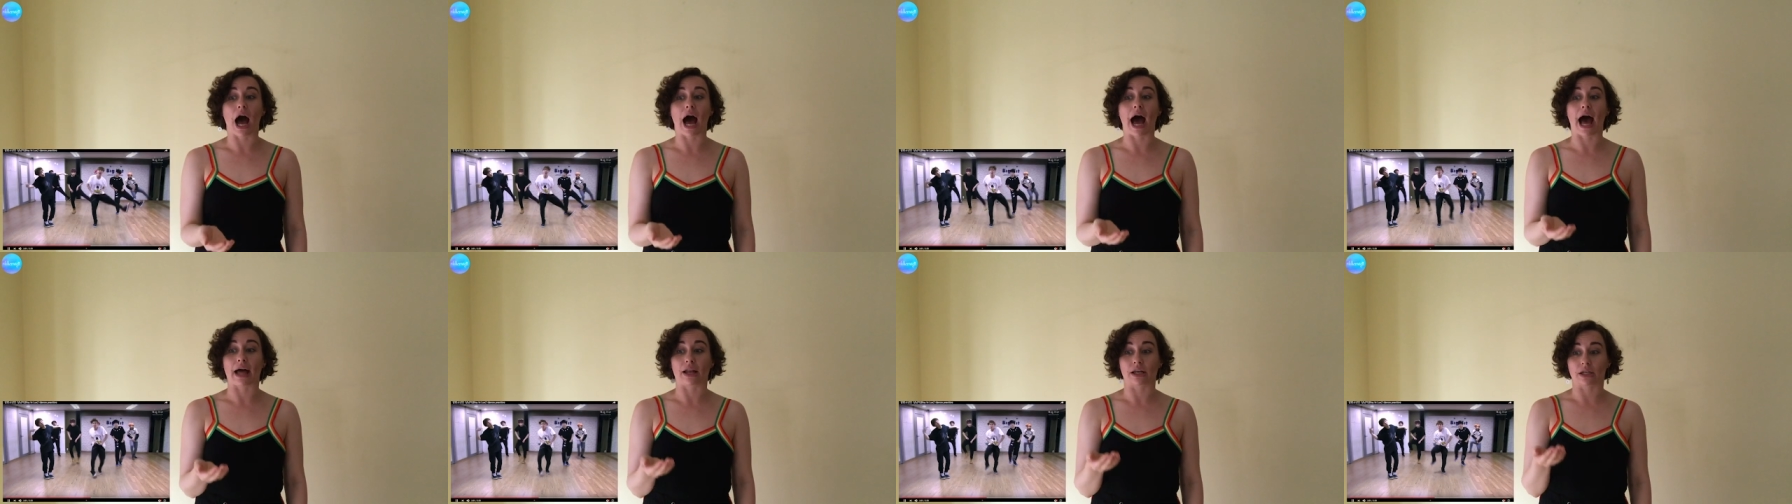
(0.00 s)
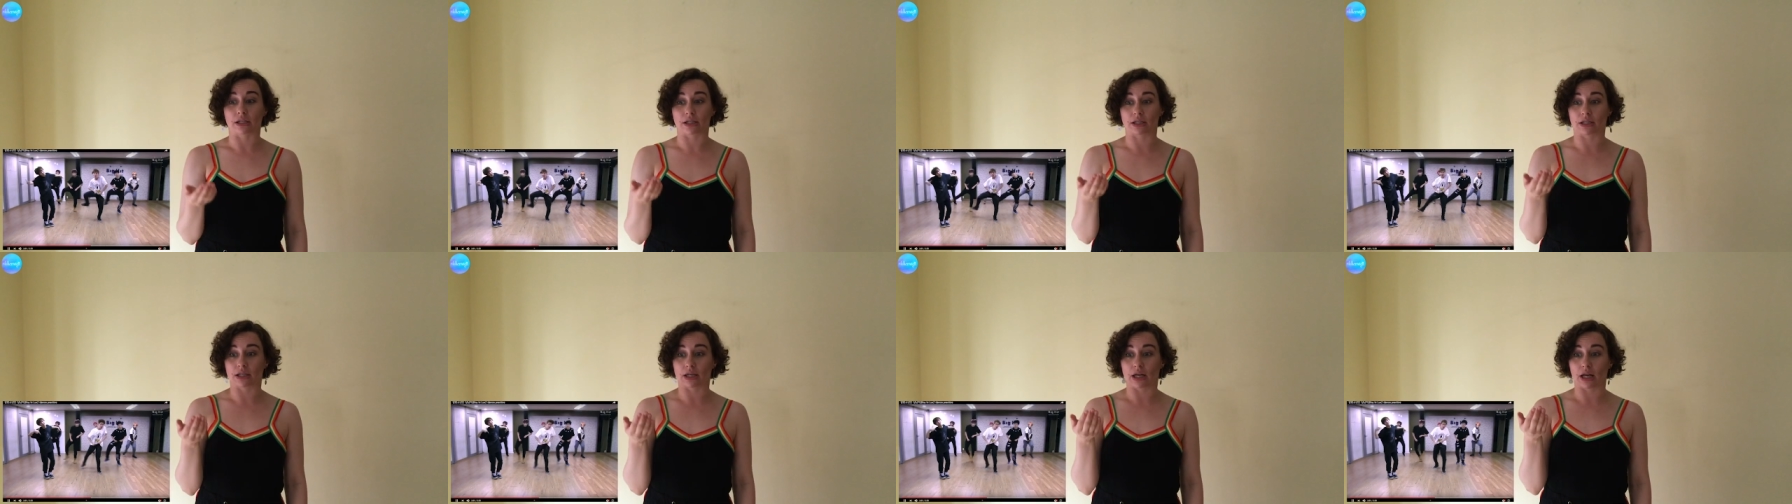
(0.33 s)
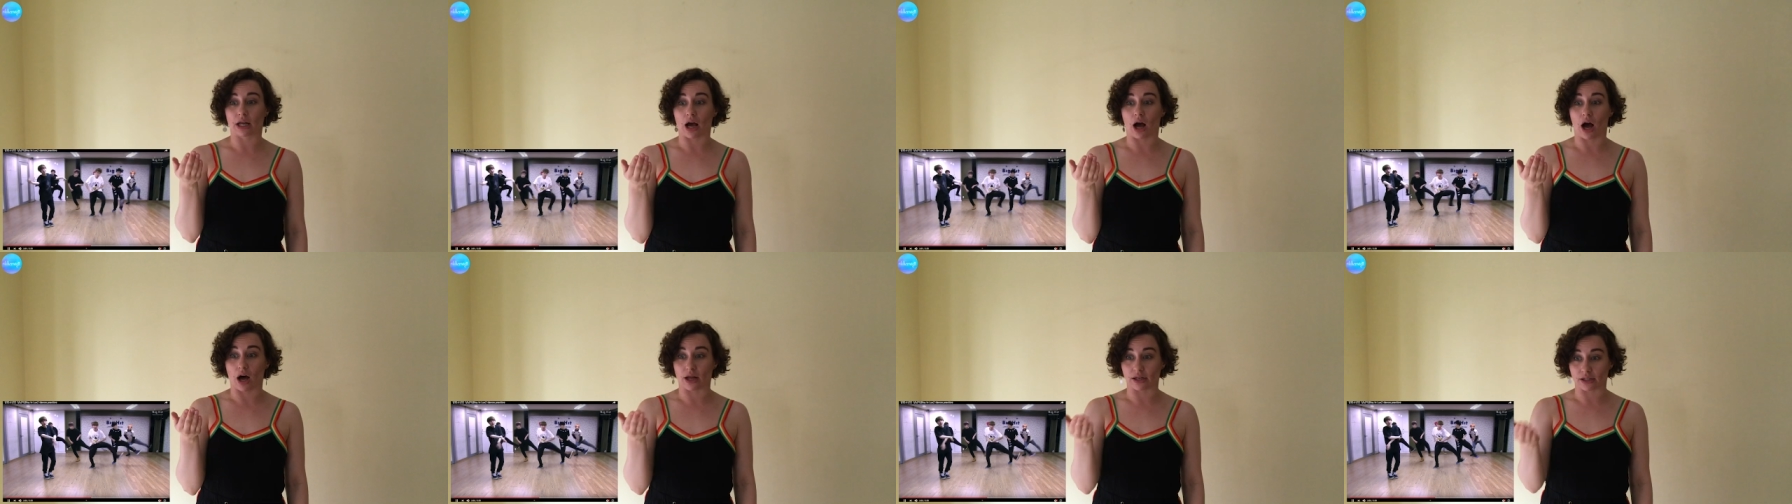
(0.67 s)
and
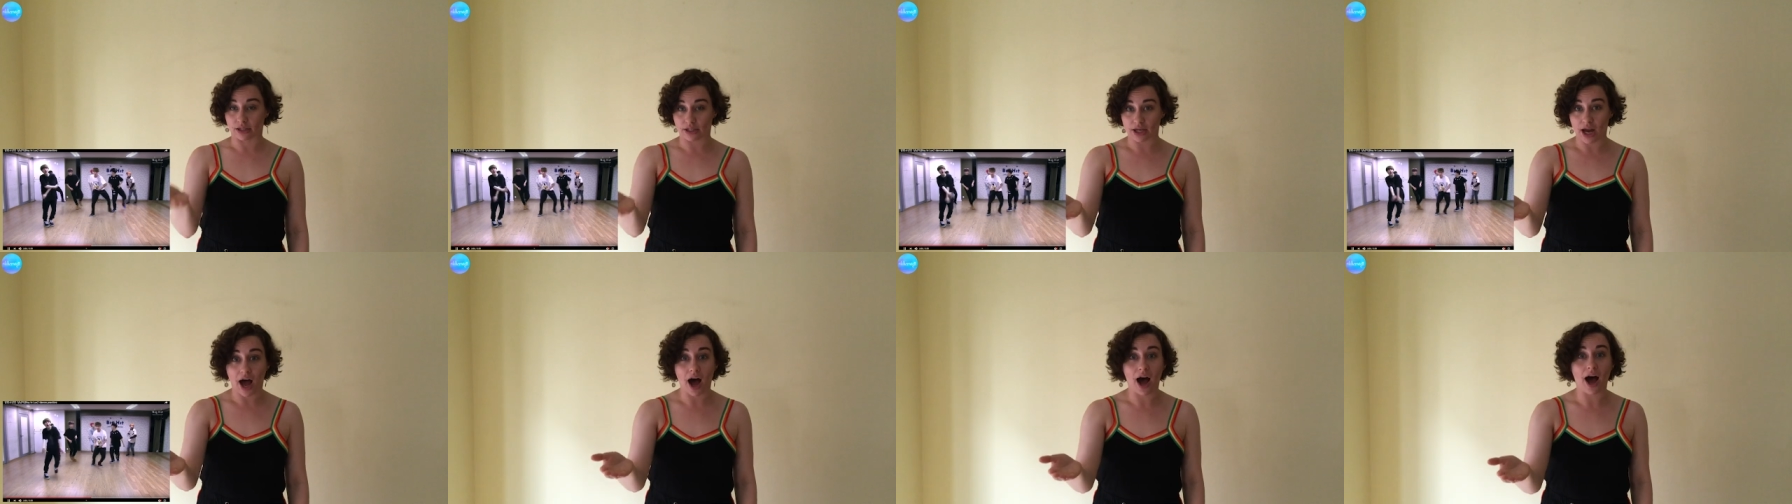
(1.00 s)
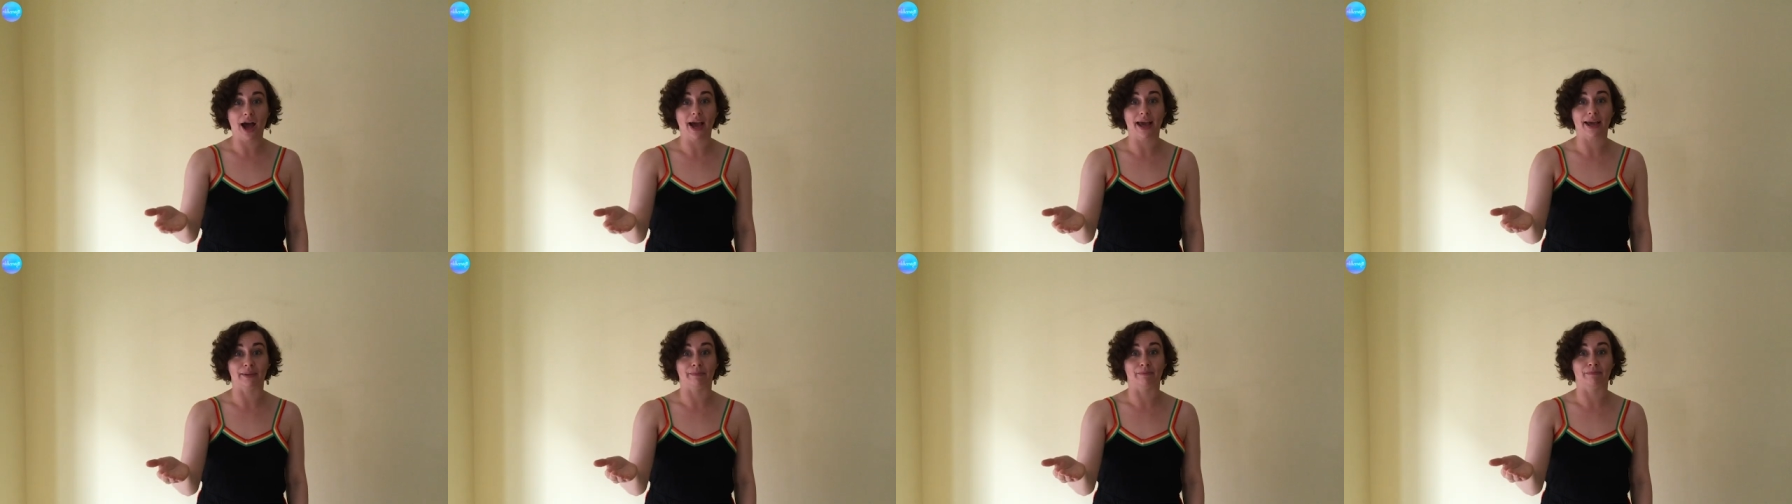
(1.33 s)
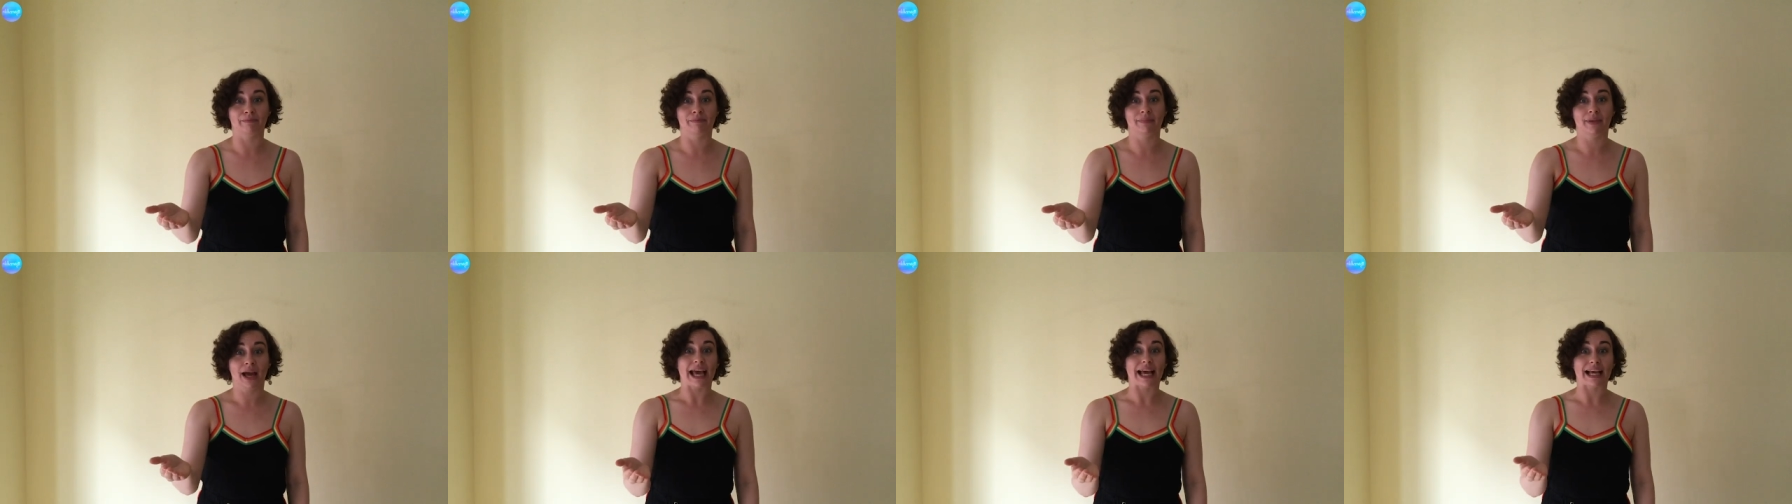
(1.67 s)
on
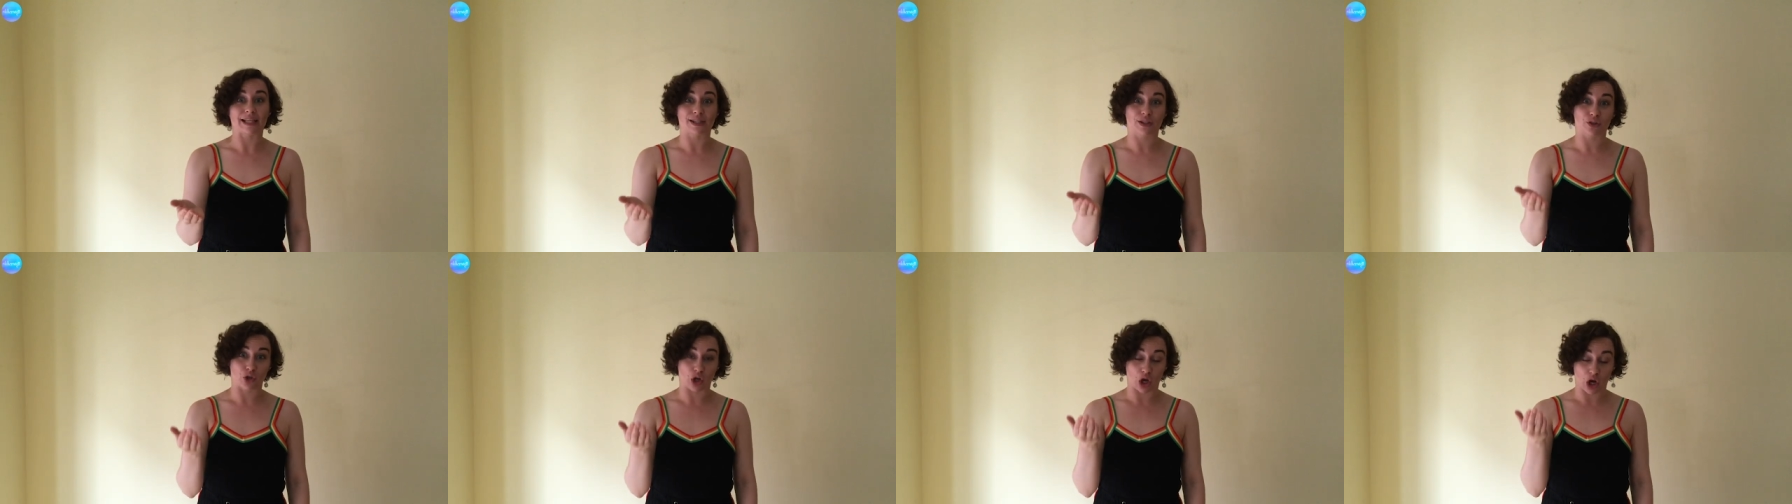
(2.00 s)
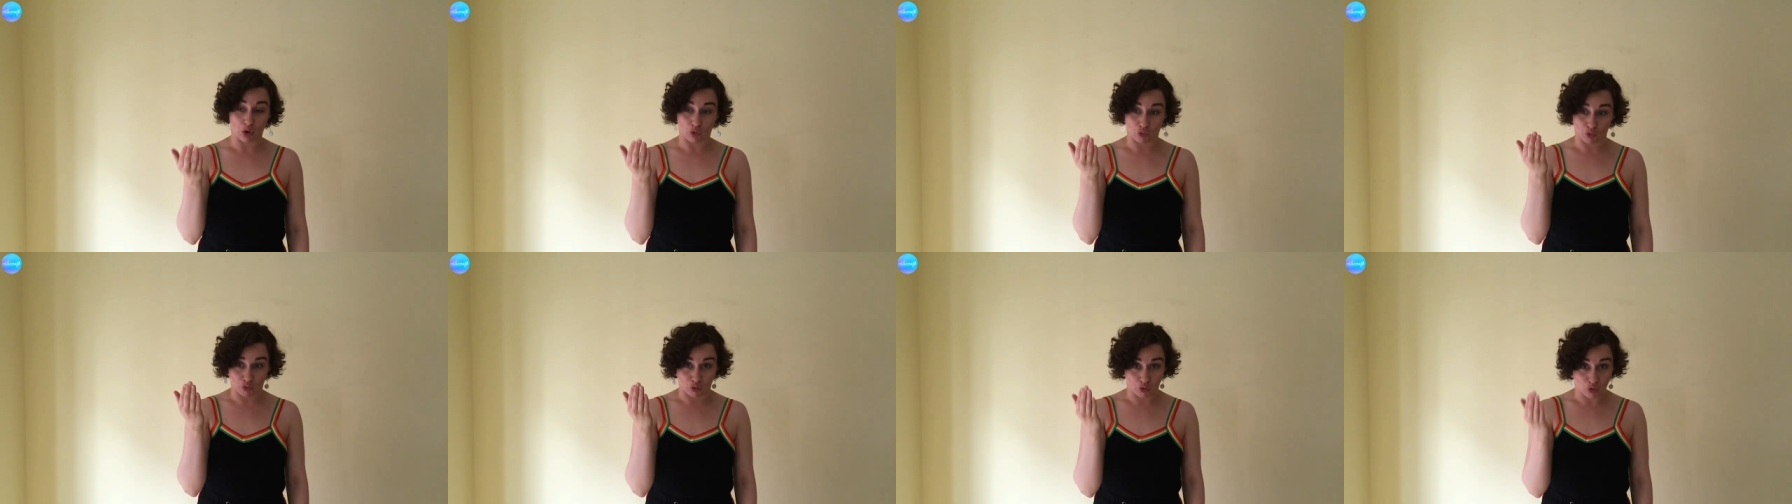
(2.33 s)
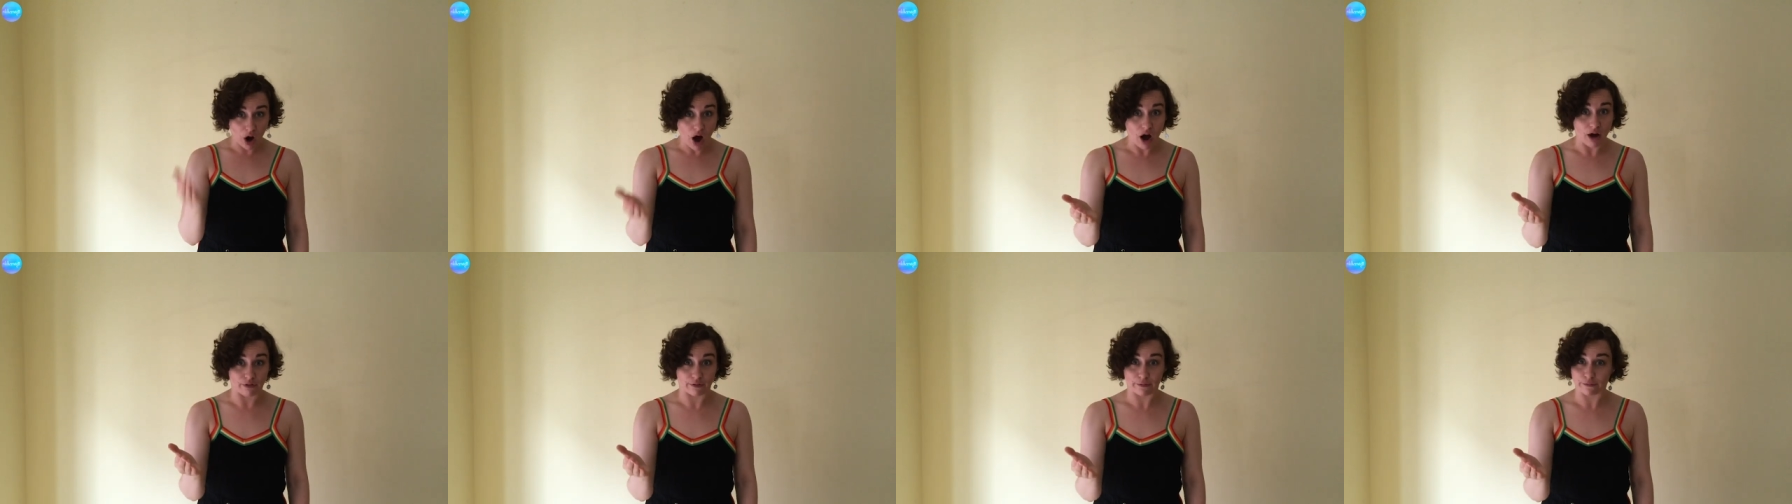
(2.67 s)
time is
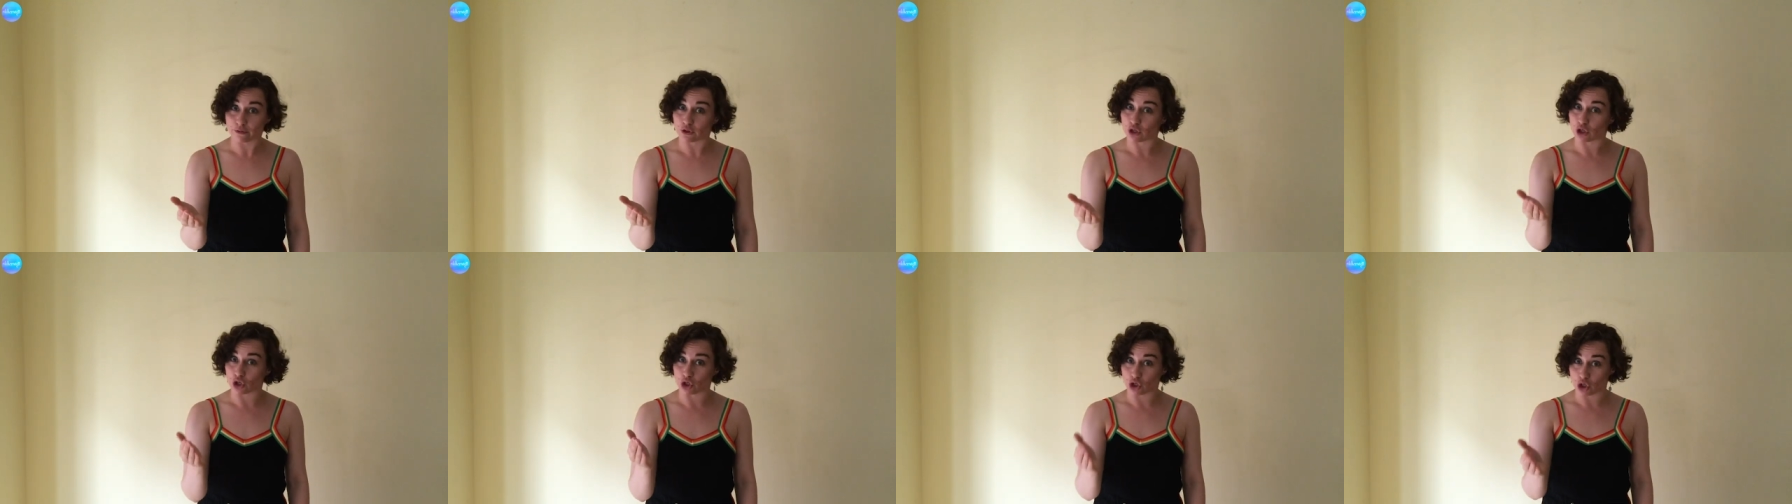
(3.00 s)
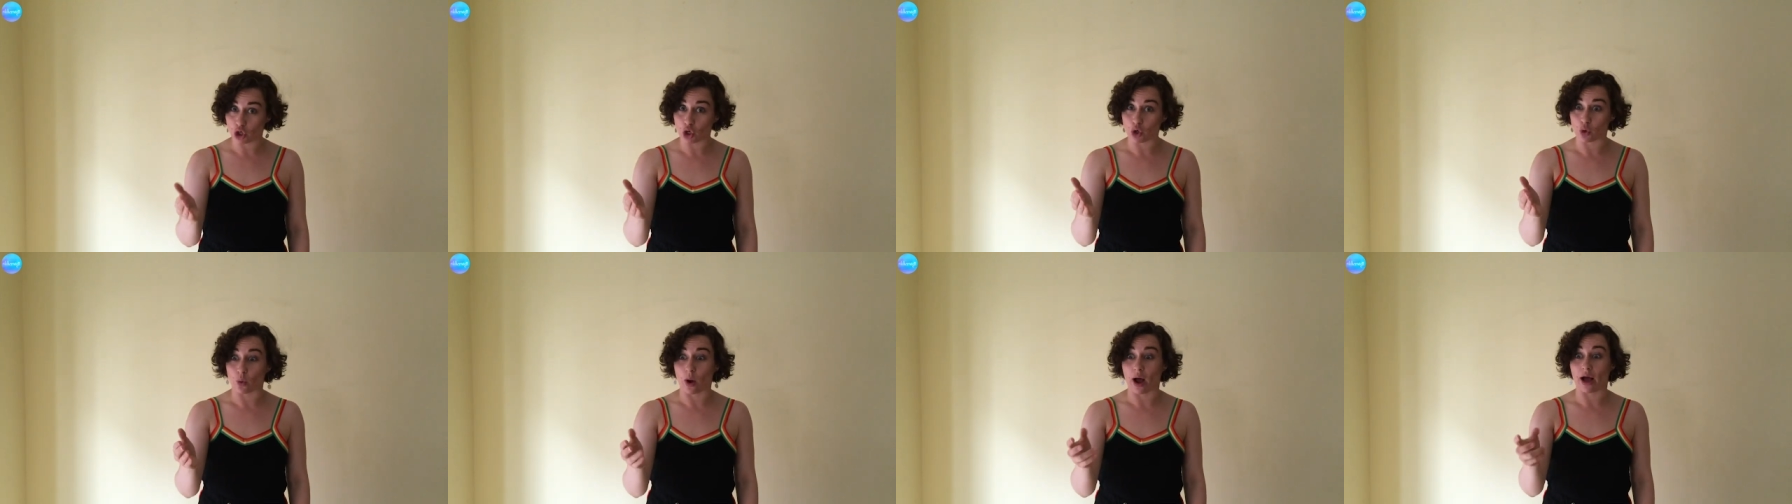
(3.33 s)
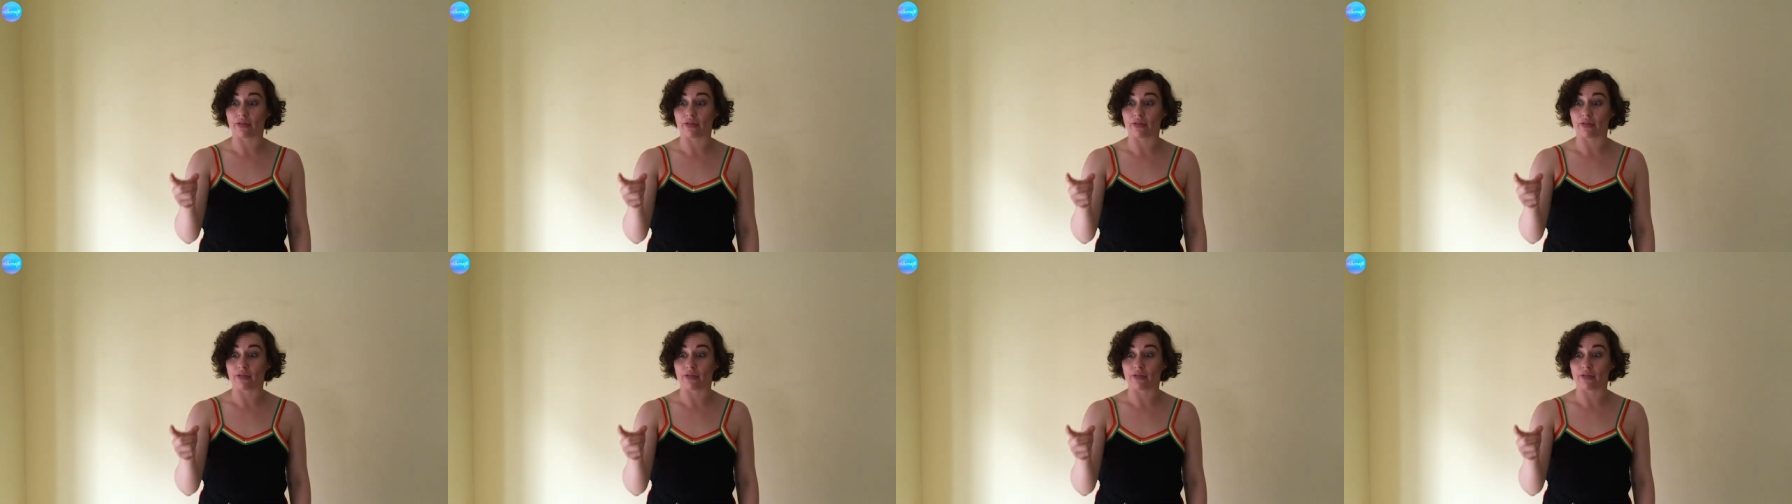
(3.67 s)
rough to do,